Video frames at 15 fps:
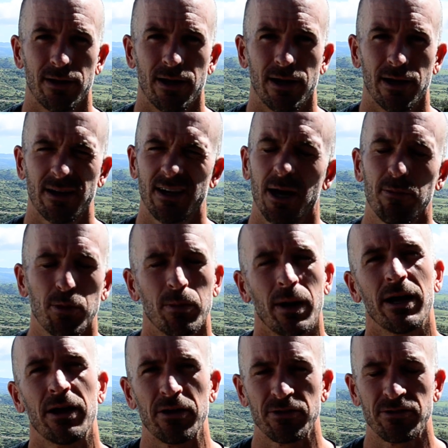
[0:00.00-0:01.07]
couple
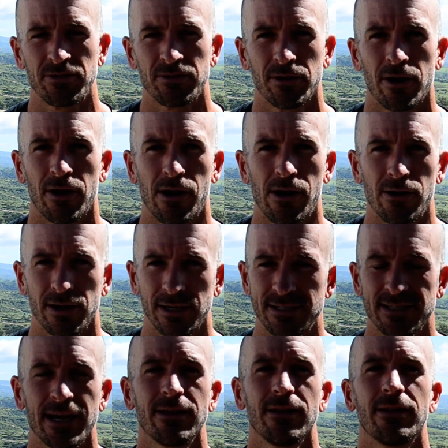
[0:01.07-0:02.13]
miles are
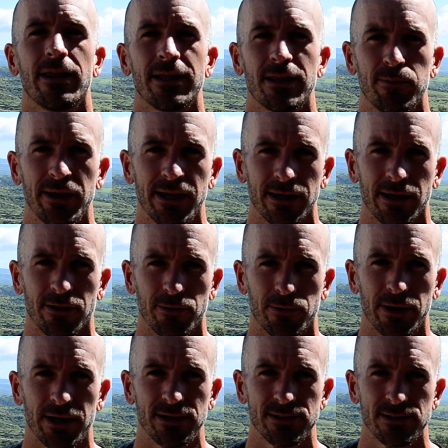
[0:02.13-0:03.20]
exactly like the beginning of the
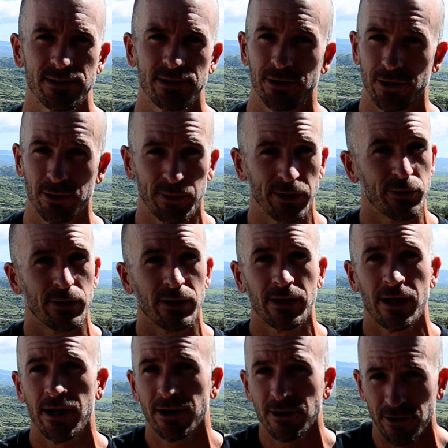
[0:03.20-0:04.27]
race. You're going to be doing a
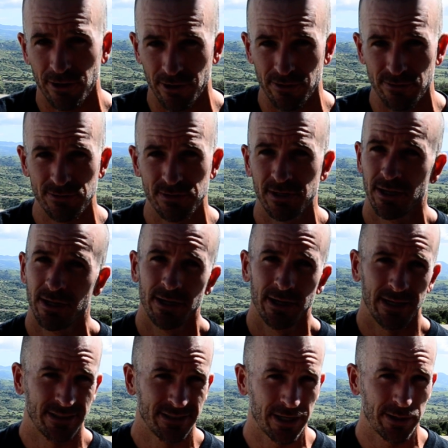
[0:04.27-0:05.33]
lot of curves.
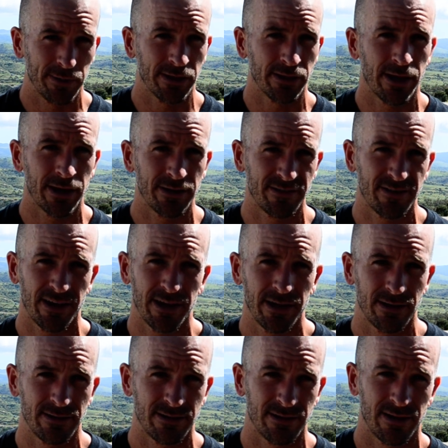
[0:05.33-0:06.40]
It's going to be a lot of tight
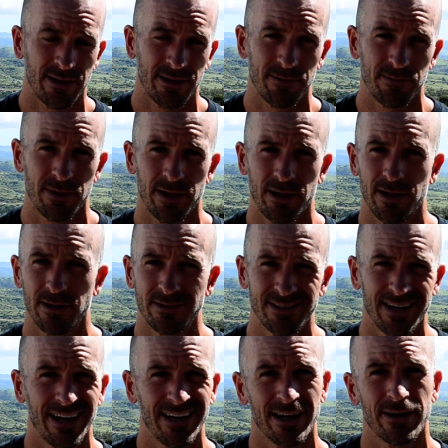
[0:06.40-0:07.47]

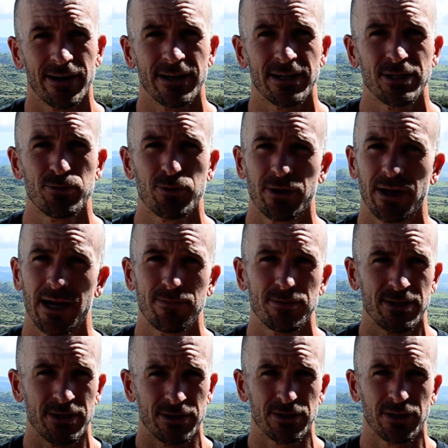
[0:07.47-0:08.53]
areas. Perhaps
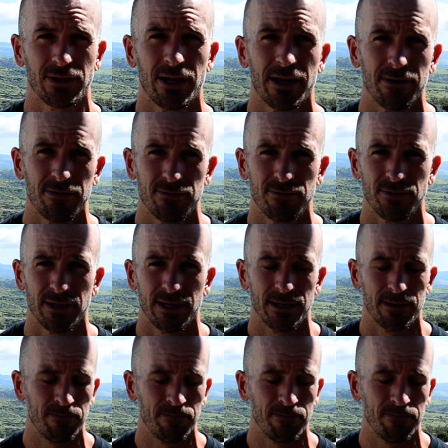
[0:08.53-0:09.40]
there's a lot of